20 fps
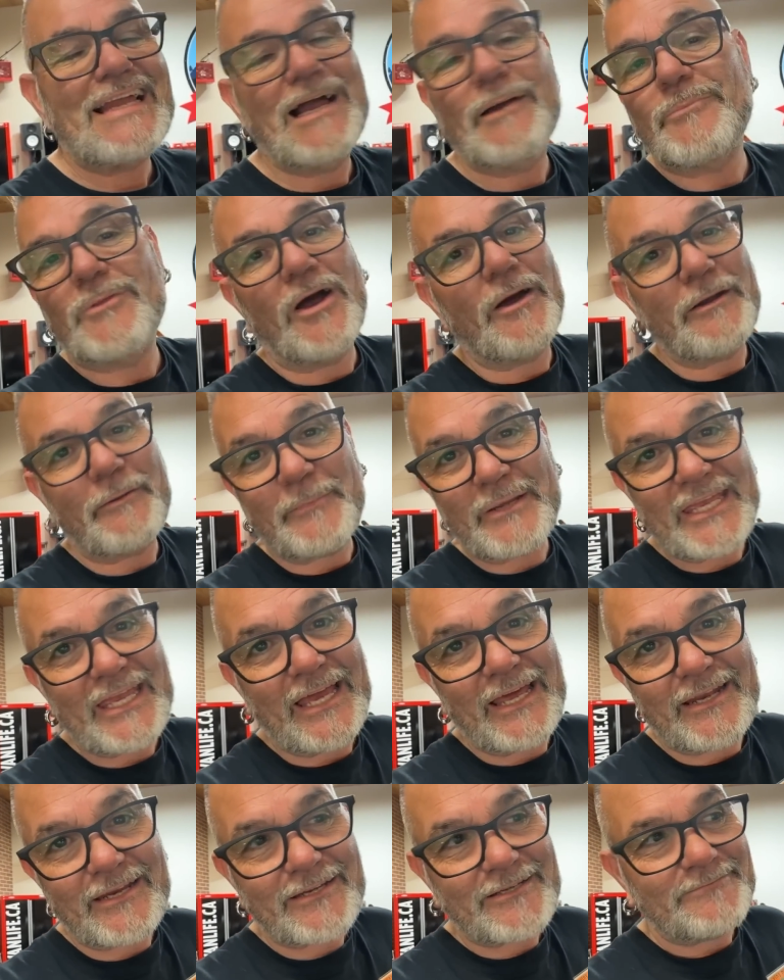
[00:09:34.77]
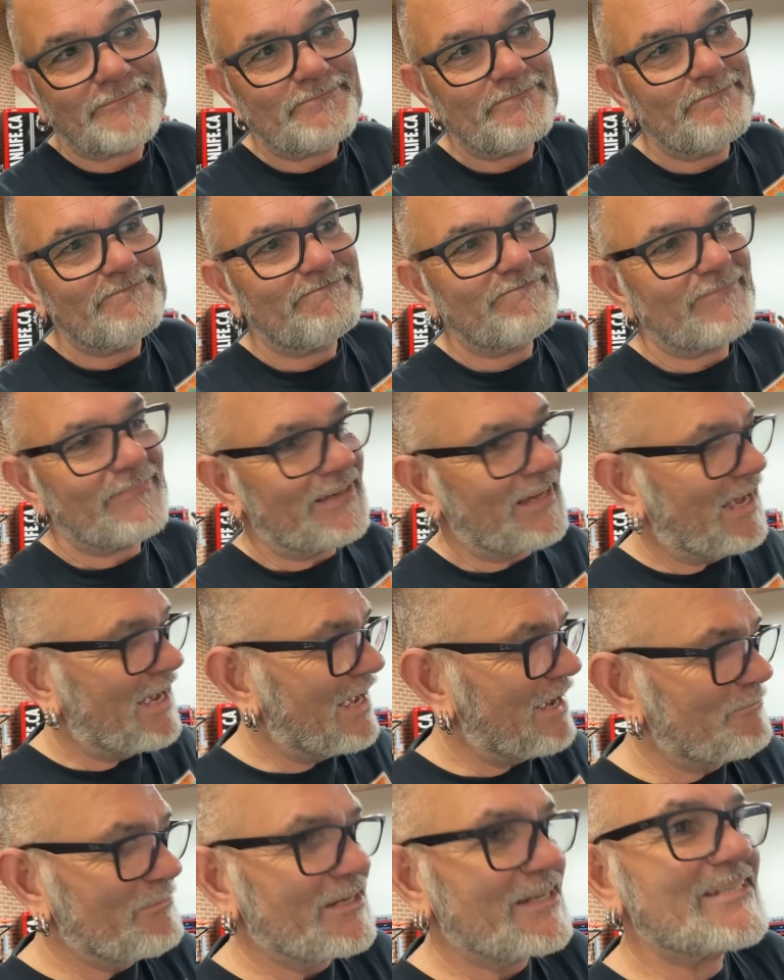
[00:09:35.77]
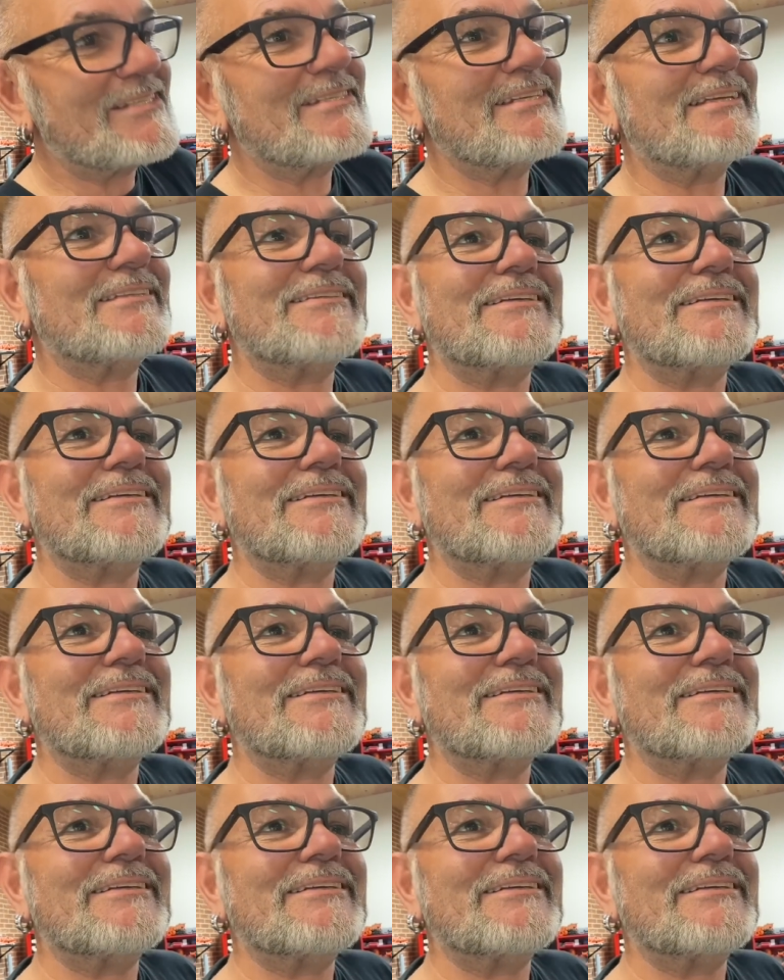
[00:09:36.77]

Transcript: not a mechanic. I'm gonna stick to